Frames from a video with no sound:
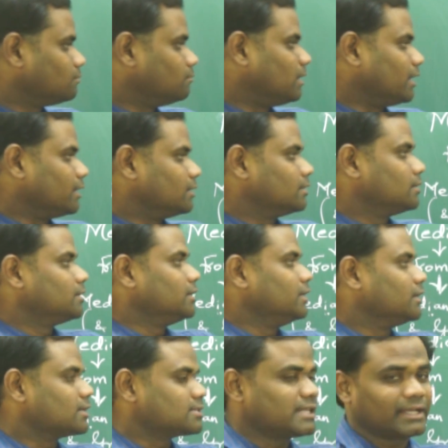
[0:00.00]
by
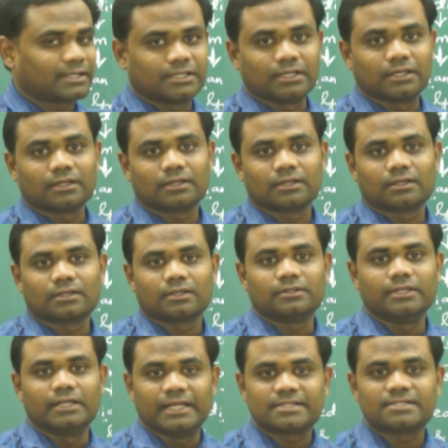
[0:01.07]
intersecting
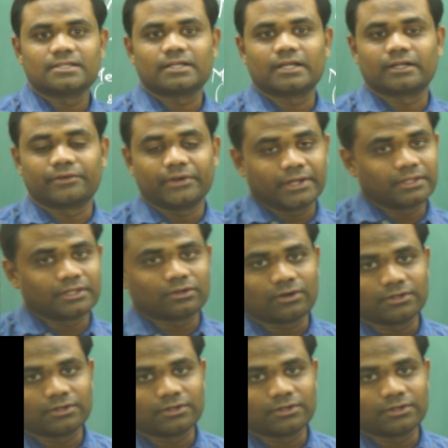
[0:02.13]
the less than and greater than